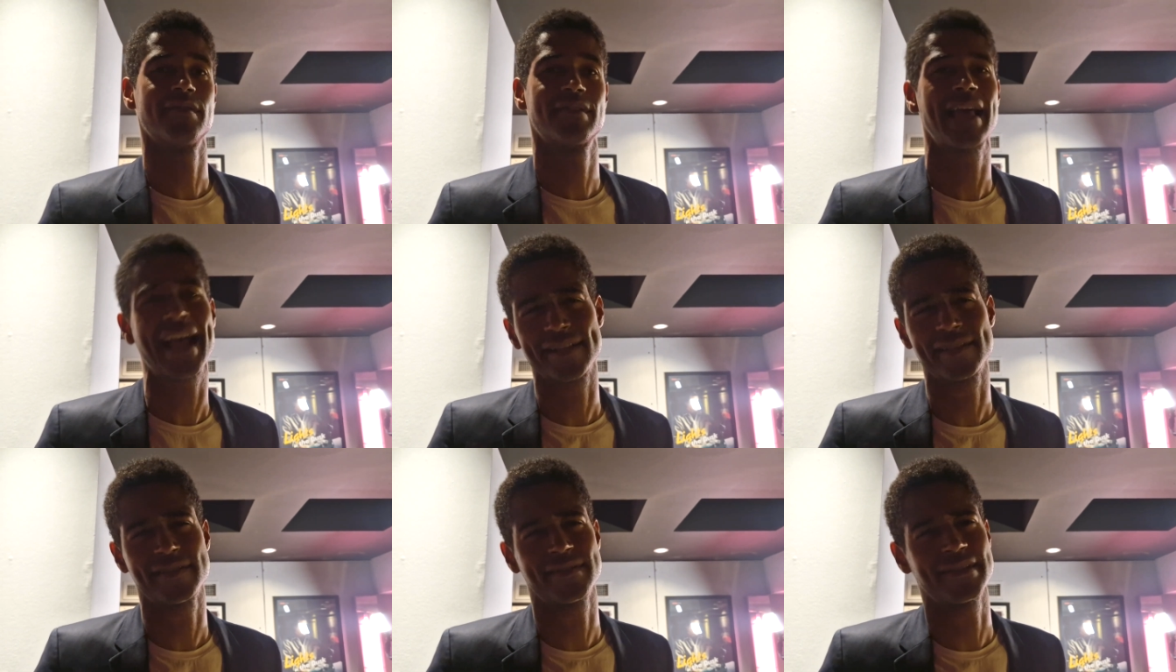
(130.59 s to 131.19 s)

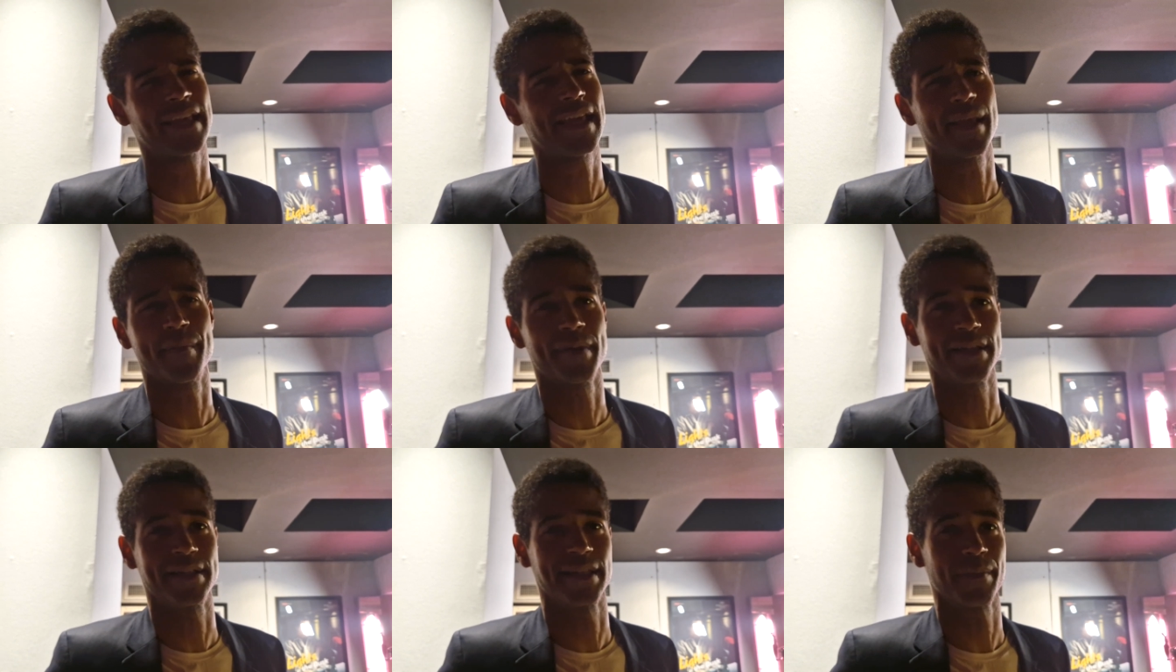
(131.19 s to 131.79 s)
That's
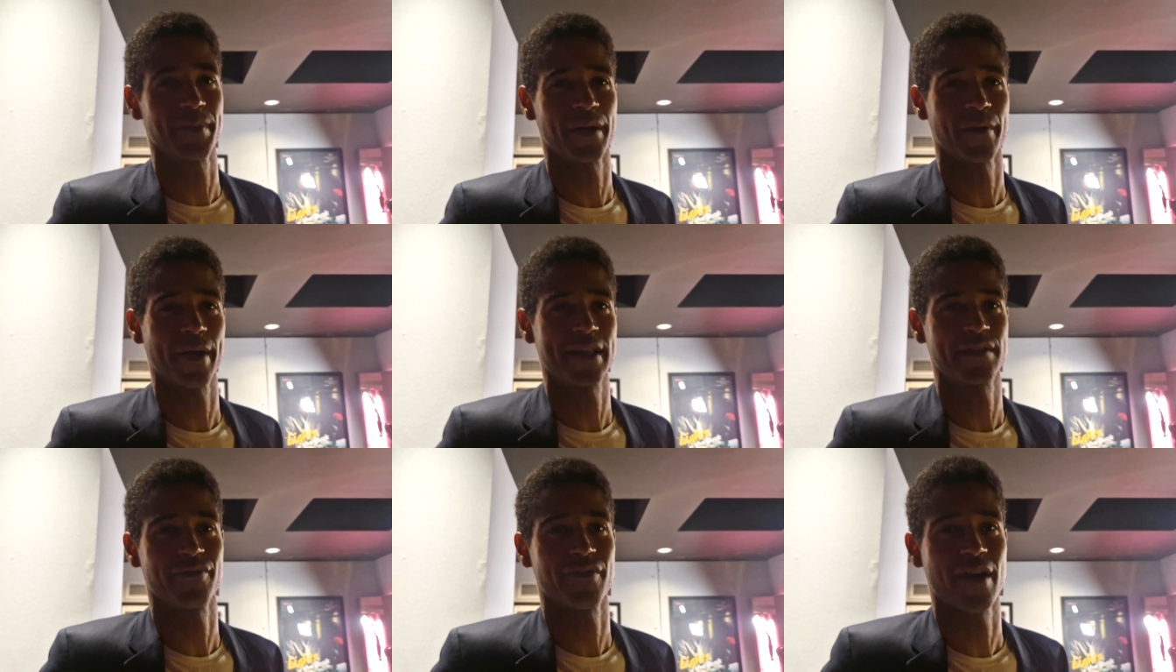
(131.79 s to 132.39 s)
deeply, deeply
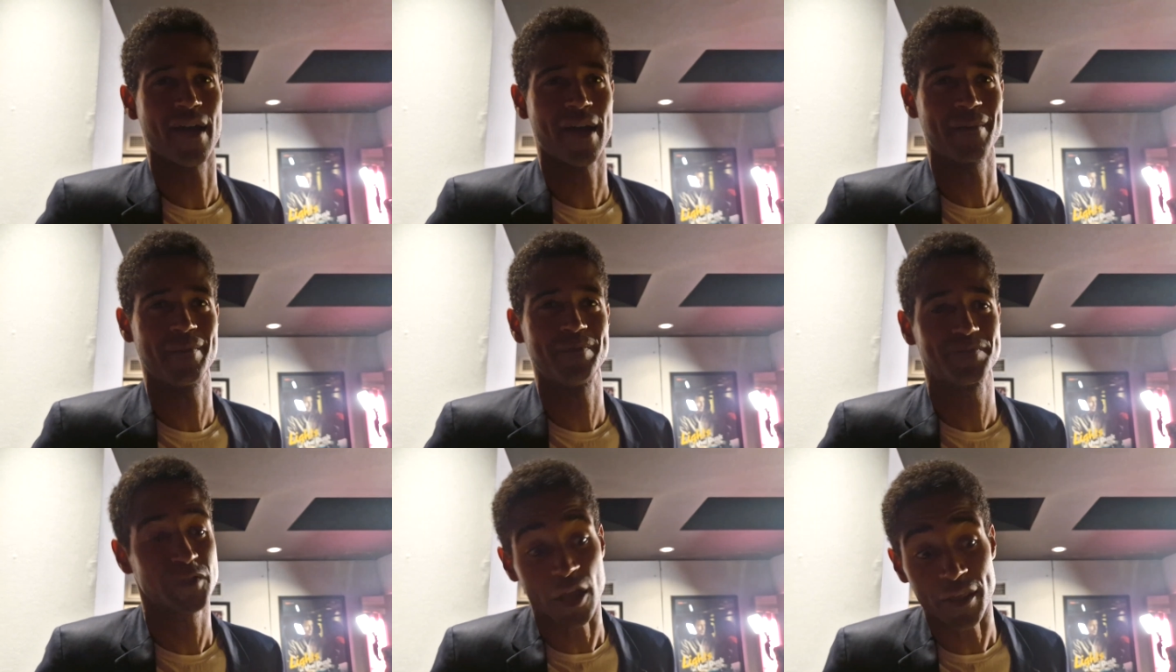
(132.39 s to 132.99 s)
gratifying.
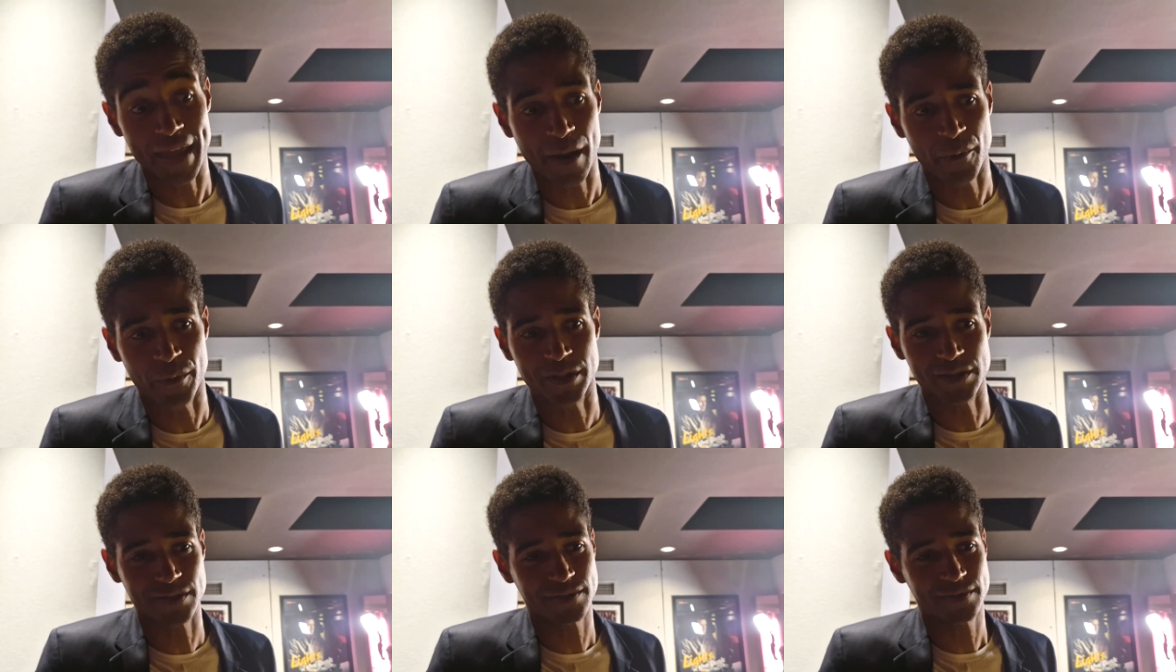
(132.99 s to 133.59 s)
So that
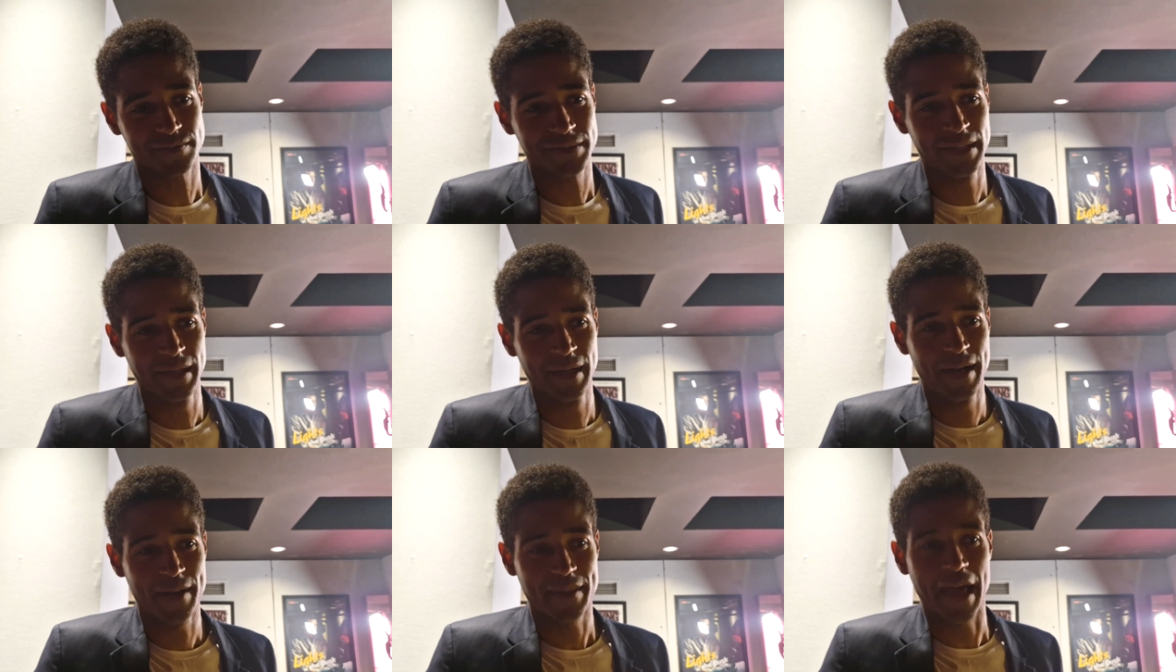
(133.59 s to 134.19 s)
was
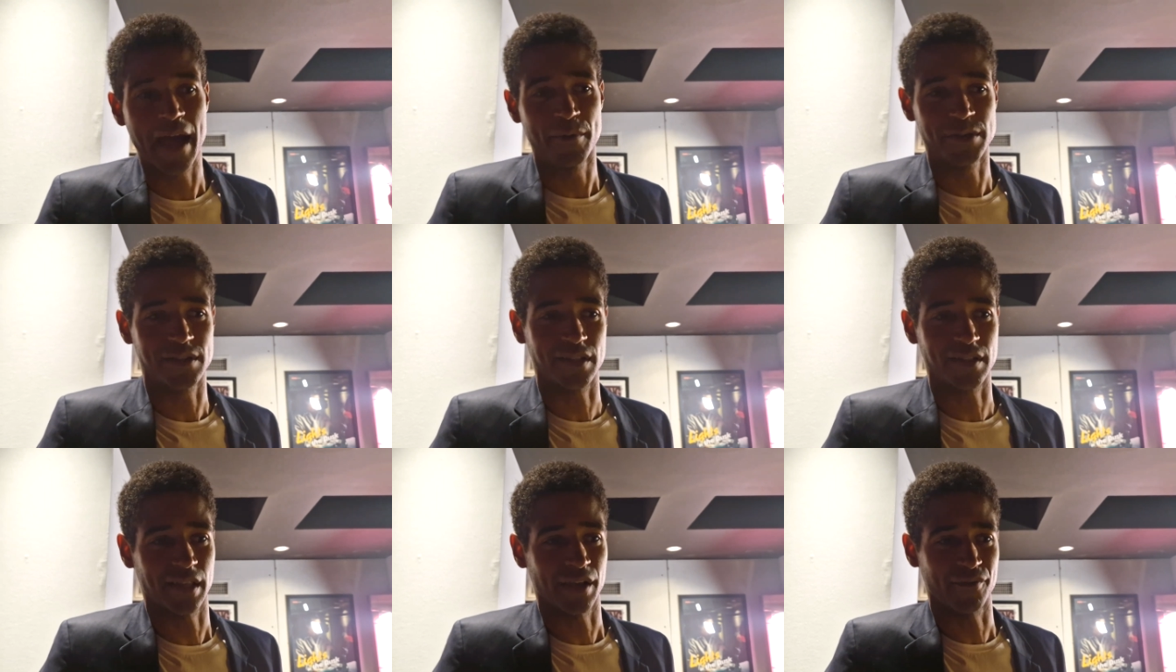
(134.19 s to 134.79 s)

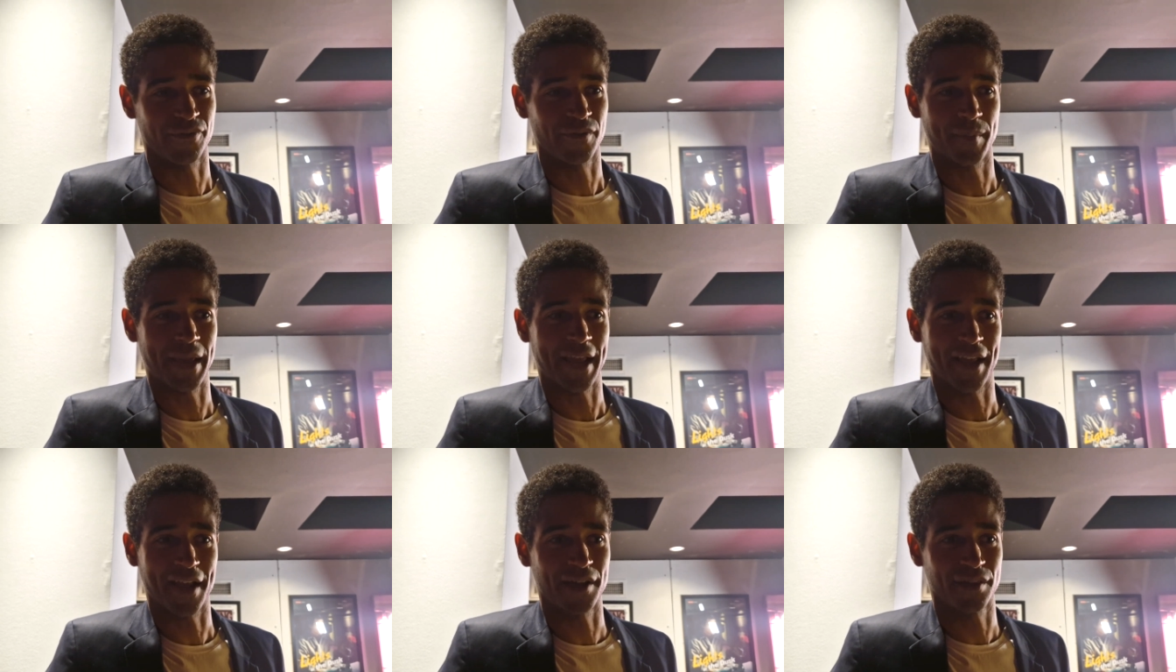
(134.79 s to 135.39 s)
the thing for
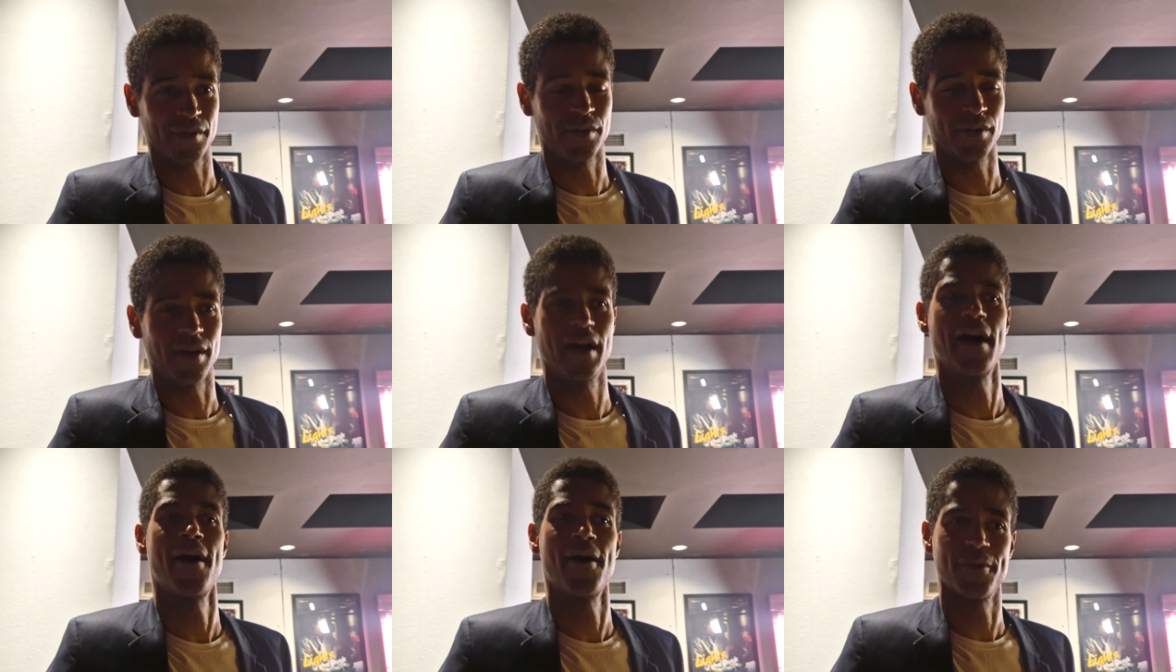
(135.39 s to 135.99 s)
me. I thought,
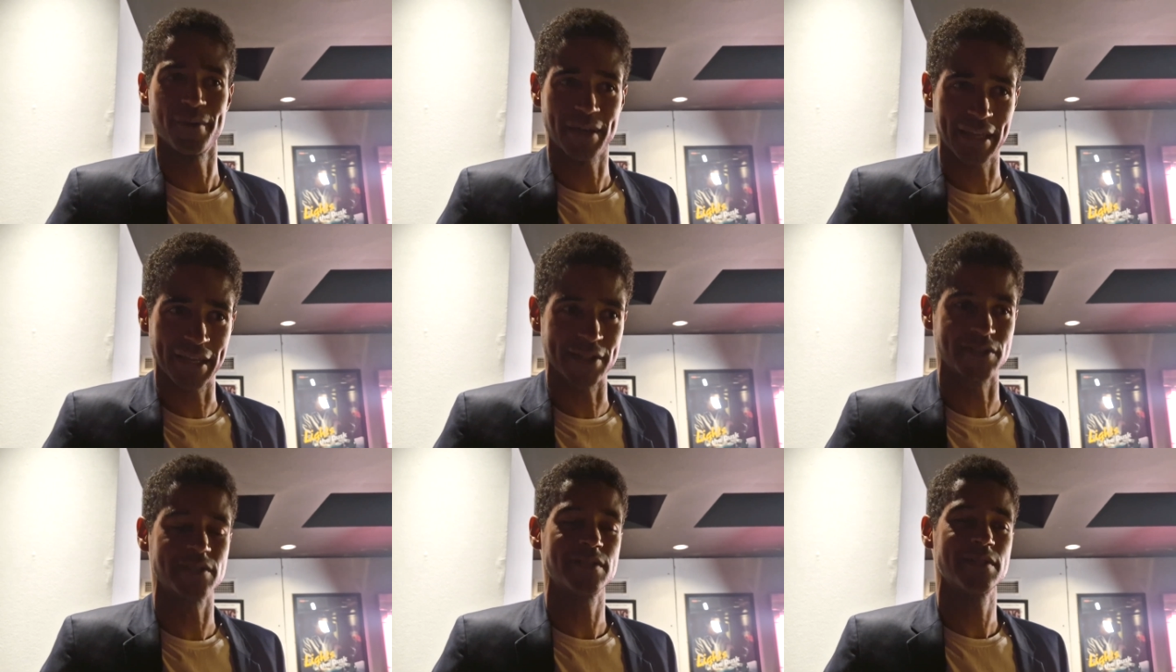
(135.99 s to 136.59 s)
oh,
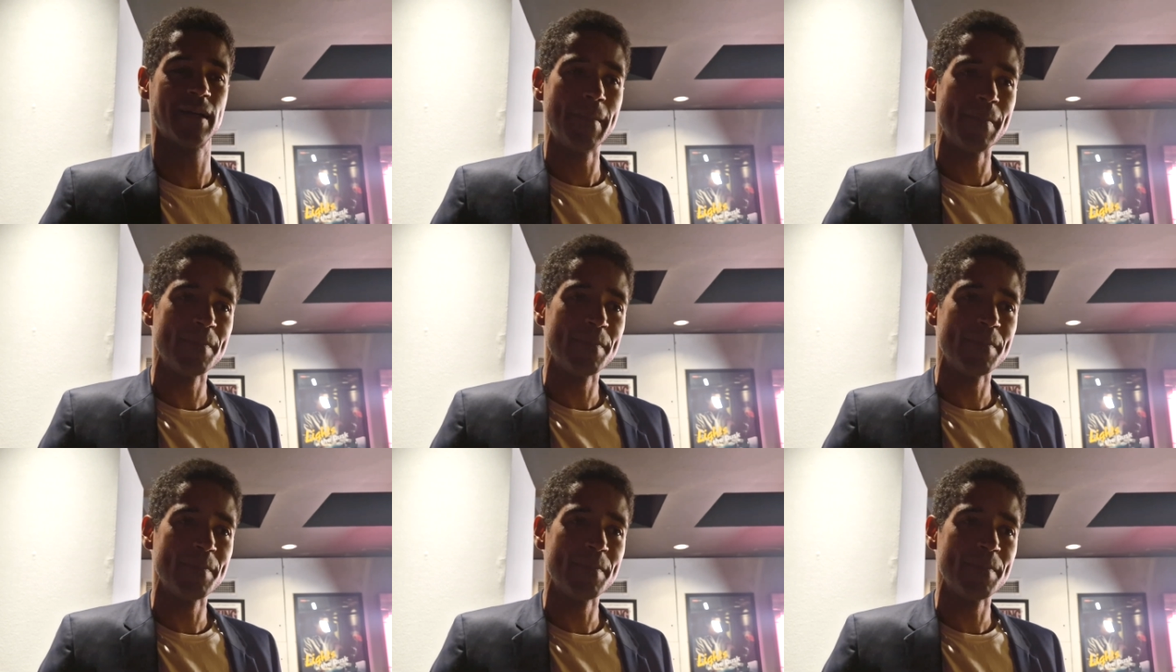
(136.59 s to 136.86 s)
this